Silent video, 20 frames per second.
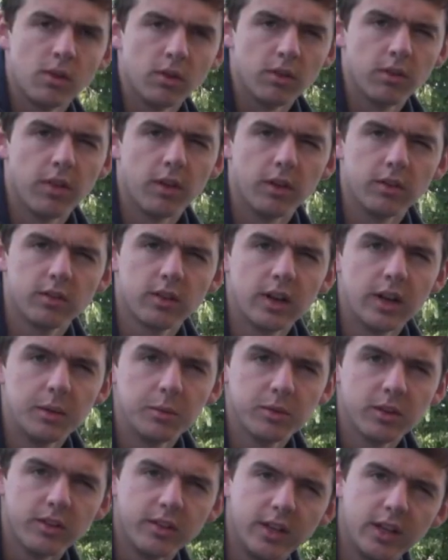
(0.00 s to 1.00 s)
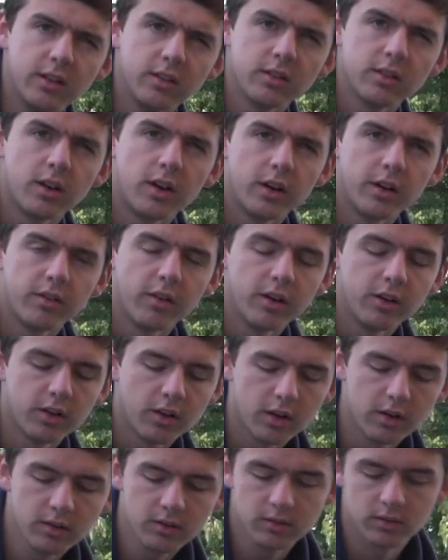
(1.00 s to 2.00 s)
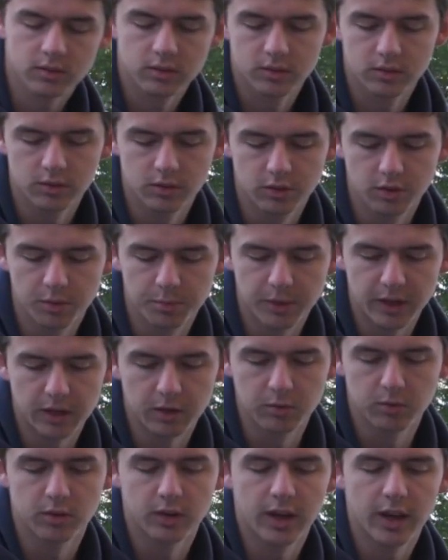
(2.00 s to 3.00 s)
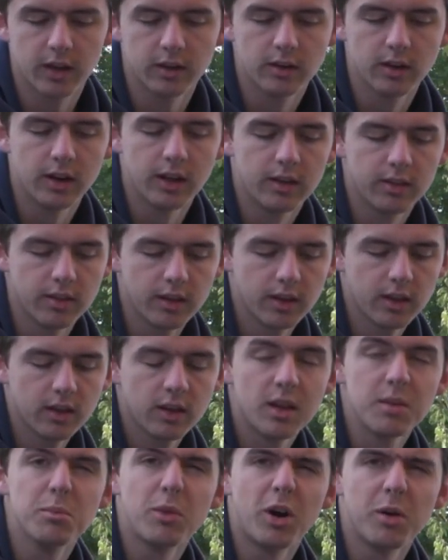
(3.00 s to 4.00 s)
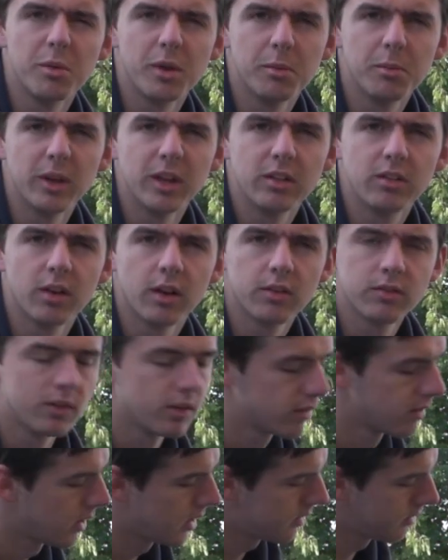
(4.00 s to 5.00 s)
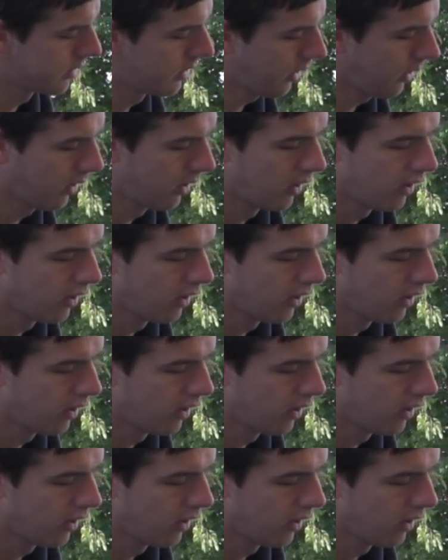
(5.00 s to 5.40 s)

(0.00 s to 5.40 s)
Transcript: So those clips on the inside are undone, you should be able to get underneath here. It might be a bit tough to start with.